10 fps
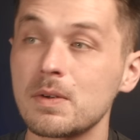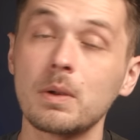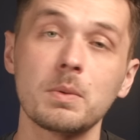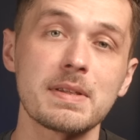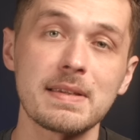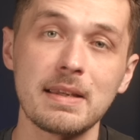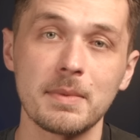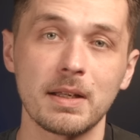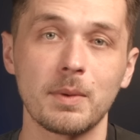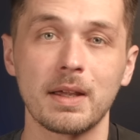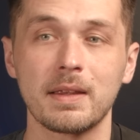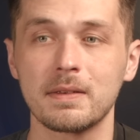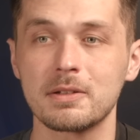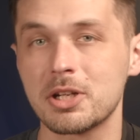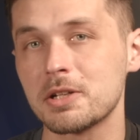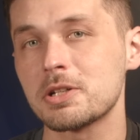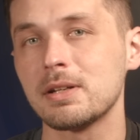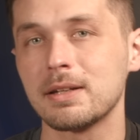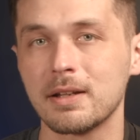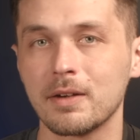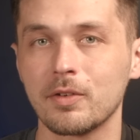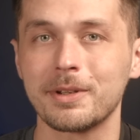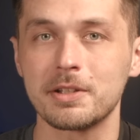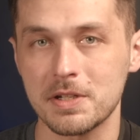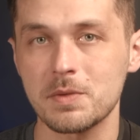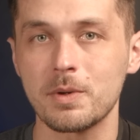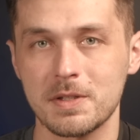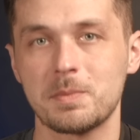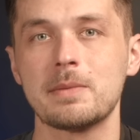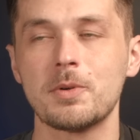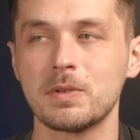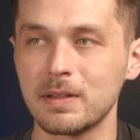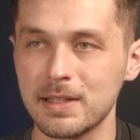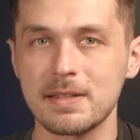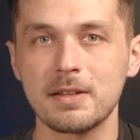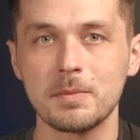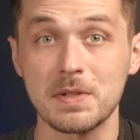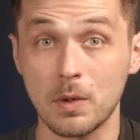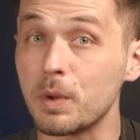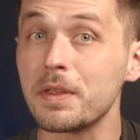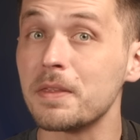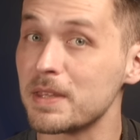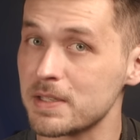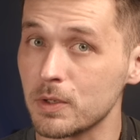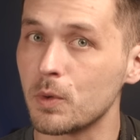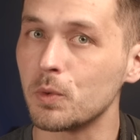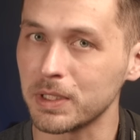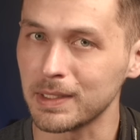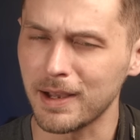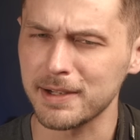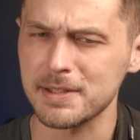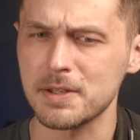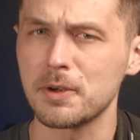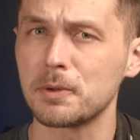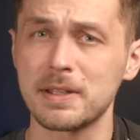it would seem anyway that the Chechnyan government just wants people to listen to music within this Goldilocks zone